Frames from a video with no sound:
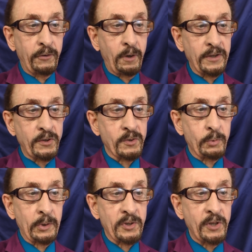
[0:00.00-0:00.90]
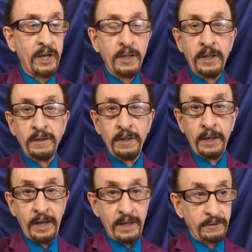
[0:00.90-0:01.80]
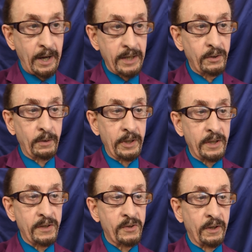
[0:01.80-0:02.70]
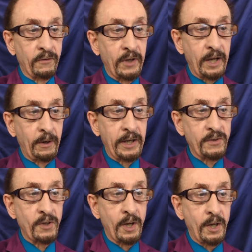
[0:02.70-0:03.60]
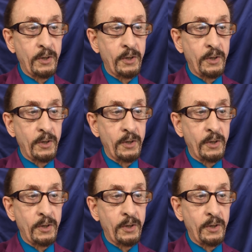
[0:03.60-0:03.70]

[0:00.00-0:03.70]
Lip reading: of course, as we were saying, at 9 degrees of Aries.